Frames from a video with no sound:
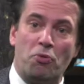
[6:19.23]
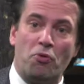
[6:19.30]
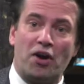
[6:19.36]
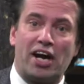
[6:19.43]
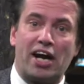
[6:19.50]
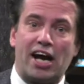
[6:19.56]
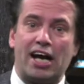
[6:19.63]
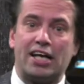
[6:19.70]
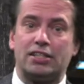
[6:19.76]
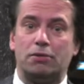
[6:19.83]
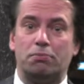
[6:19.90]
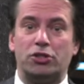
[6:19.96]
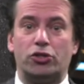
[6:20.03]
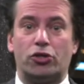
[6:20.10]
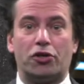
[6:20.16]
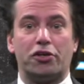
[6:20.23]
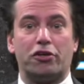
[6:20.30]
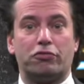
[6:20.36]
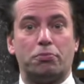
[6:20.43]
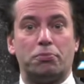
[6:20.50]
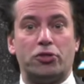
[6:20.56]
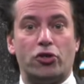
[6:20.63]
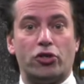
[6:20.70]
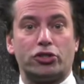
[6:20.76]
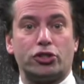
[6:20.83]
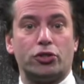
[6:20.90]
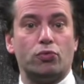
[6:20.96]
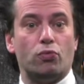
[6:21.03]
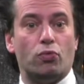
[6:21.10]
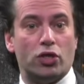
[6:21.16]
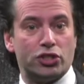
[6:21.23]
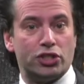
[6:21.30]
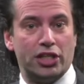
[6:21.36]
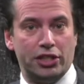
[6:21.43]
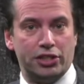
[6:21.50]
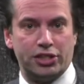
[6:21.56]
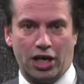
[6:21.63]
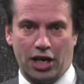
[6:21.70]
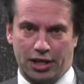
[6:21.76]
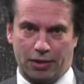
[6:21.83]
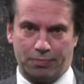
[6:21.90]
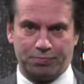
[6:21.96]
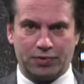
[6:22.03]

whereas the majority of the production was in China.